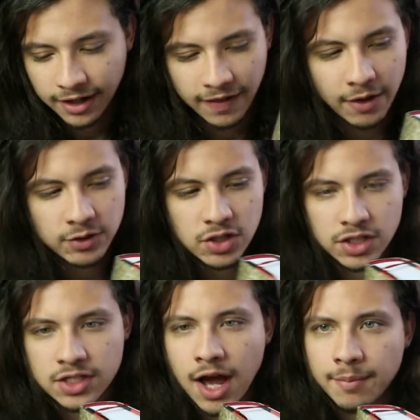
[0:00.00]
And that was just
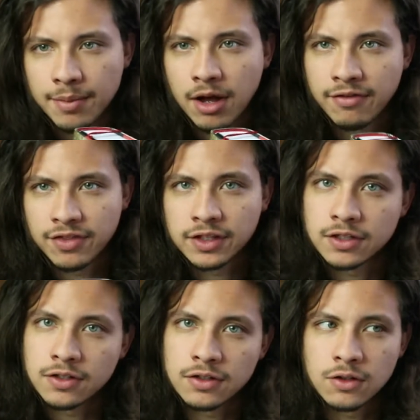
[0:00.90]
to top off the
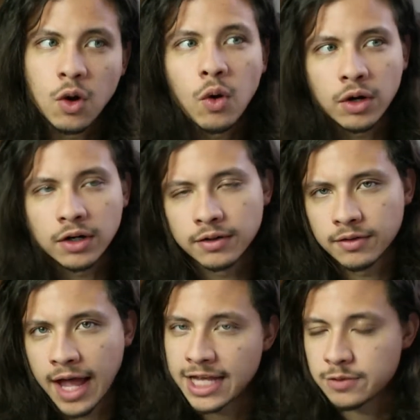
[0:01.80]
little horror
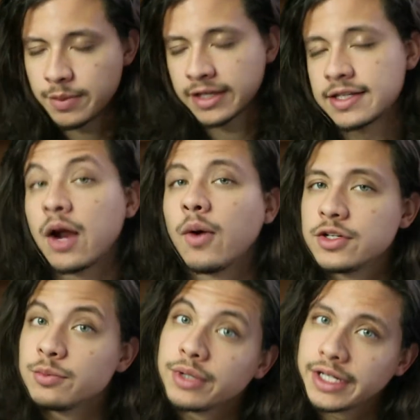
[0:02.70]
aspects that I
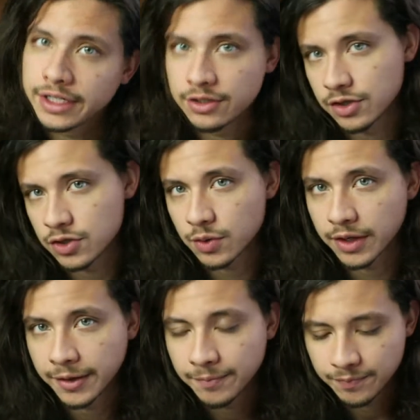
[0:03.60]
wanted to bring into the
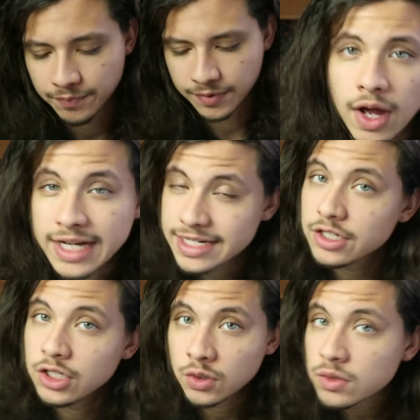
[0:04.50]
story. So I
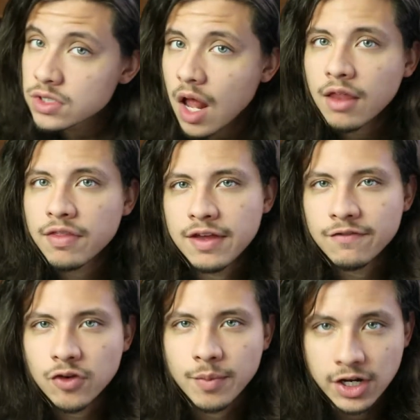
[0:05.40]
didn't use all of the
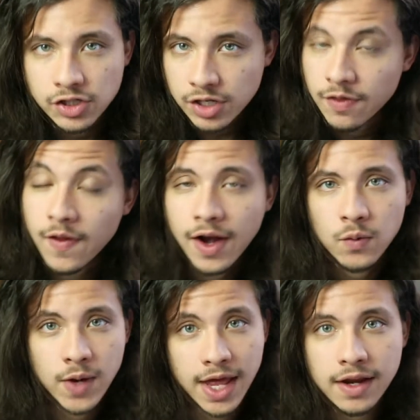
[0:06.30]
information that
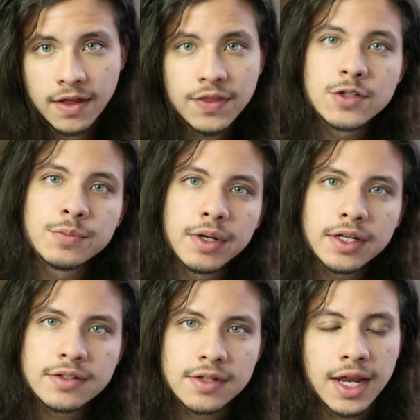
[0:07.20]
I read in these
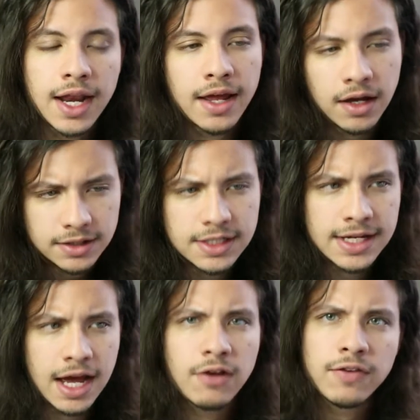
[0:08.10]
books, and I
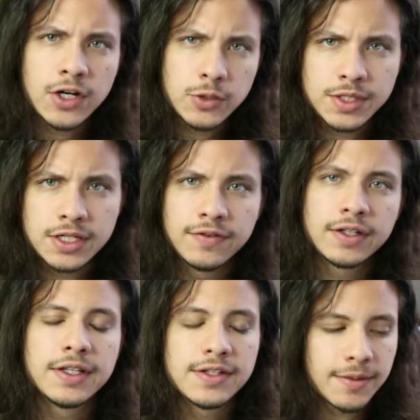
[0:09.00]
hunted down very
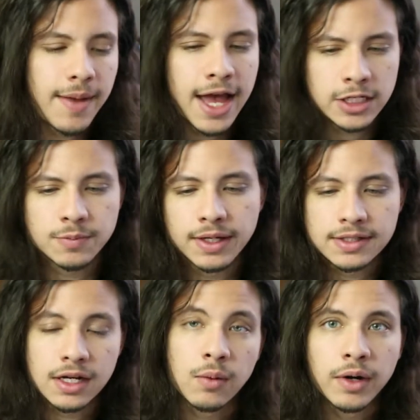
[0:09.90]
specifically some
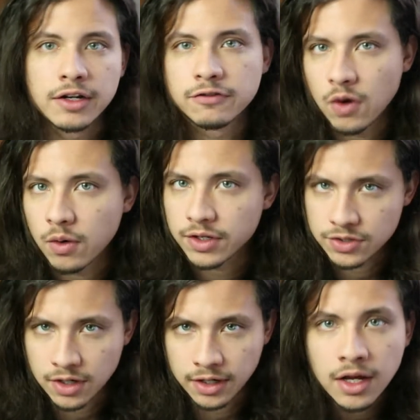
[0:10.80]
aspects that I wanted to
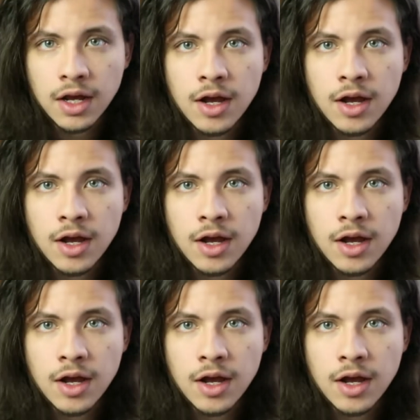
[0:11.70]
focus on.